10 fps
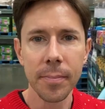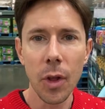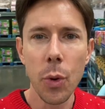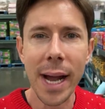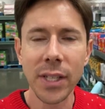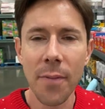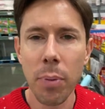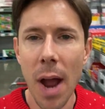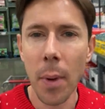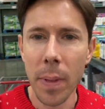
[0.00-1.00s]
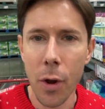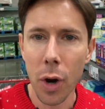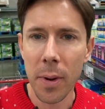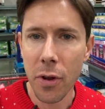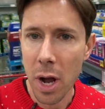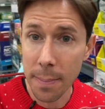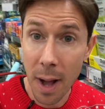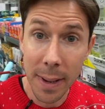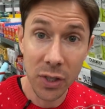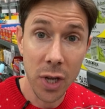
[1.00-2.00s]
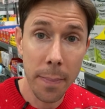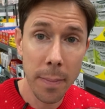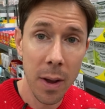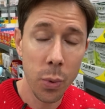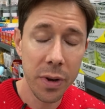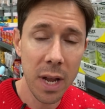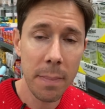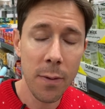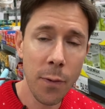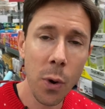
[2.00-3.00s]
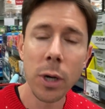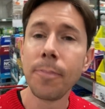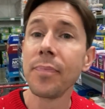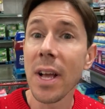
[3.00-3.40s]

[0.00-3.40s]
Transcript: You guys have probably heard me talk about my supplement routine before.